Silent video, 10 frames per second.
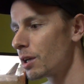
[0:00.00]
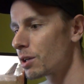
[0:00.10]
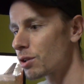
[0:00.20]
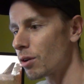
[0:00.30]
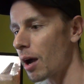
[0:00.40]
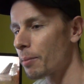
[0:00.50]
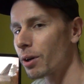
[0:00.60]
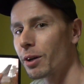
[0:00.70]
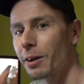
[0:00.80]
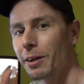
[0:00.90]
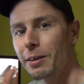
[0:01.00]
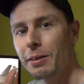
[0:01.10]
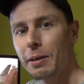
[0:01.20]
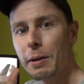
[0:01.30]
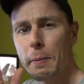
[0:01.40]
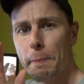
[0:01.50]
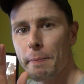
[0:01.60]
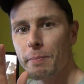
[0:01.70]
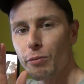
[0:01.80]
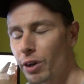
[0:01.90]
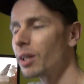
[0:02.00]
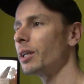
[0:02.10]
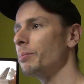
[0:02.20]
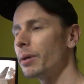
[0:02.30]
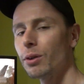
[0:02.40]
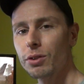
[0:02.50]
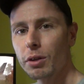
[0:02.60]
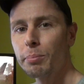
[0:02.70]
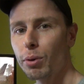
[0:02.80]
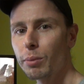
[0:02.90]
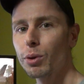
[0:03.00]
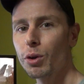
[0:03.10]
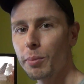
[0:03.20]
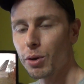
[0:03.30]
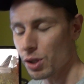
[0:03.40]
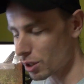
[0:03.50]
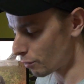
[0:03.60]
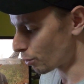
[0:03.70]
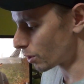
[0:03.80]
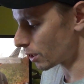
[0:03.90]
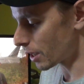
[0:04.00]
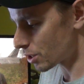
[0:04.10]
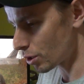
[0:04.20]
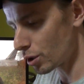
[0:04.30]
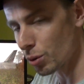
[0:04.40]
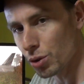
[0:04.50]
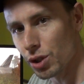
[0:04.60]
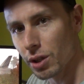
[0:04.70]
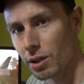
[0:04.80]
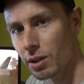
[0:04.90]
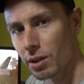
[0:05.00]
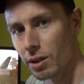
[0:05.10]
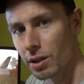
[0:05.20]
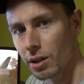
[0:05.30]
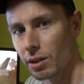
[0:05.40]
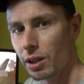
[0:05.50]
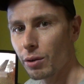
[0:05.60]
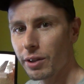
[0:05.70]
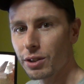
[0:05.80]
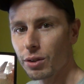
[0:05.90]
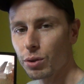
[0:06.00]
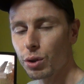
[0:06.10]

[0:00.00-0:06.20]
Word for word: So I'm gonna really build a portable Commodore 64 that lets you use the original